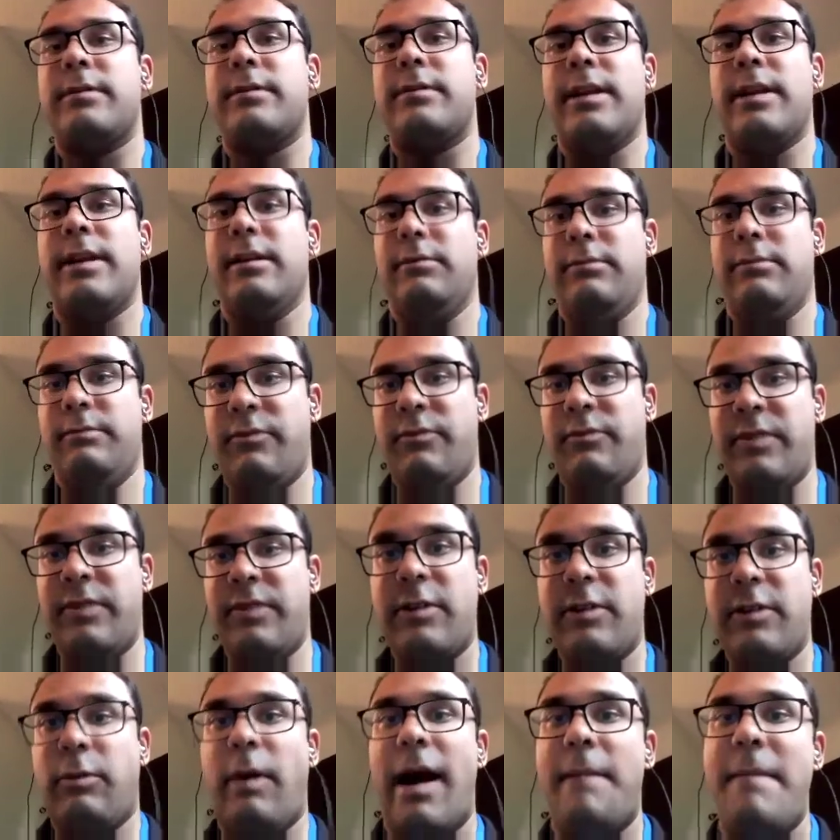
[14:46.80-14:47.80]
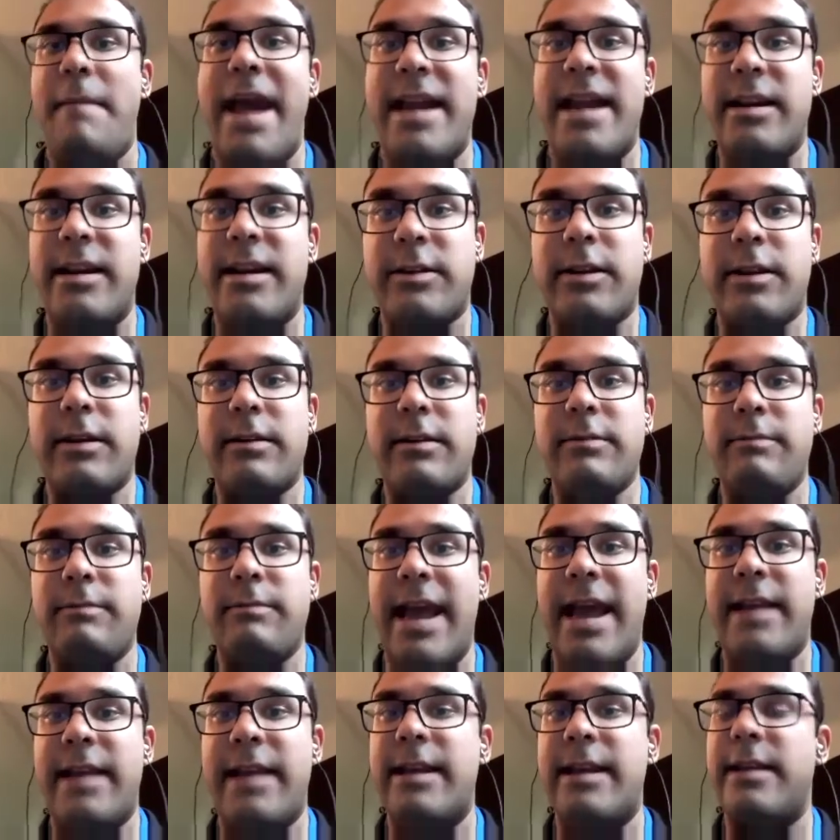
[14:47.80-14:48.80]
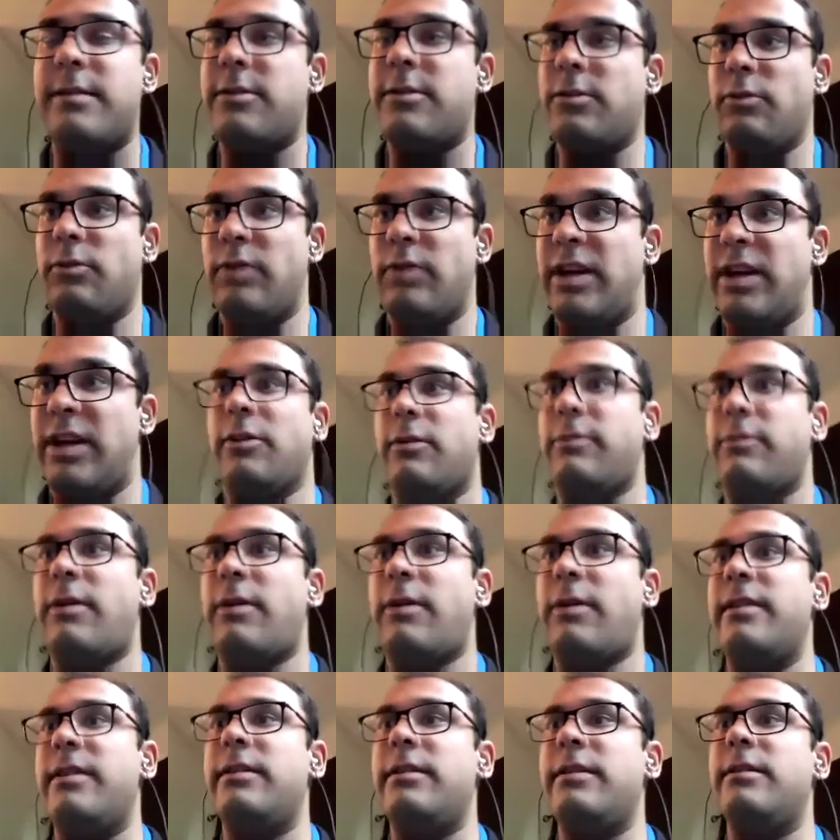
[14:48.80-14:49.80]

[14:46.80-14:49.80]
like mandate to requiring